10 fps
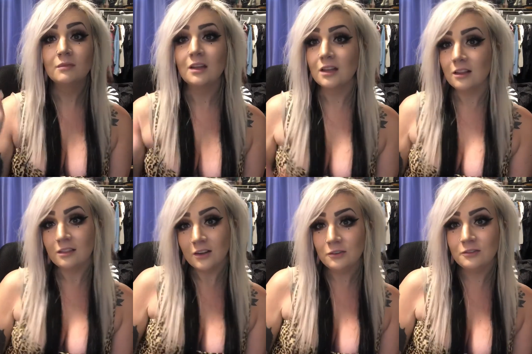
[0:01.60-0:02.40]

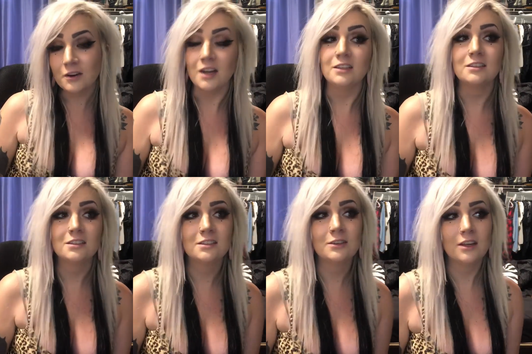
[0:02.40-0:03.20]
Hello, friends.
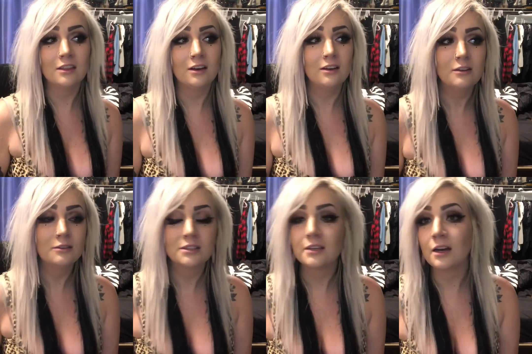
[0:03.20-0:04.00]
So I thought it
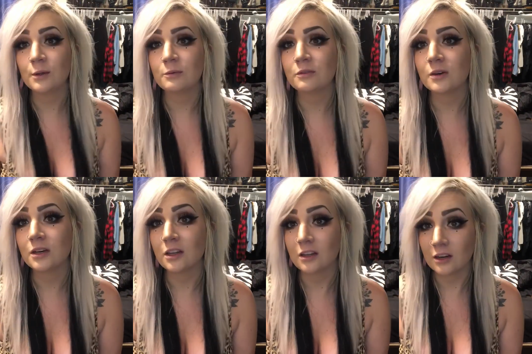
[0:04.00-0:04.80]
was time for
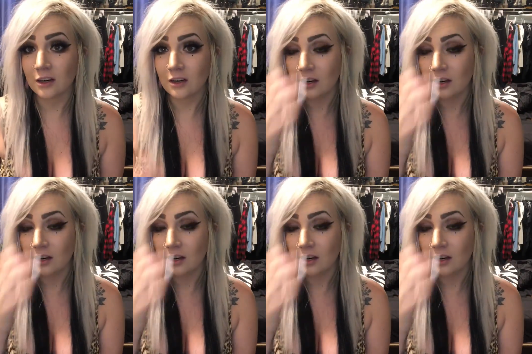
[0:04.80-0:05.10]
another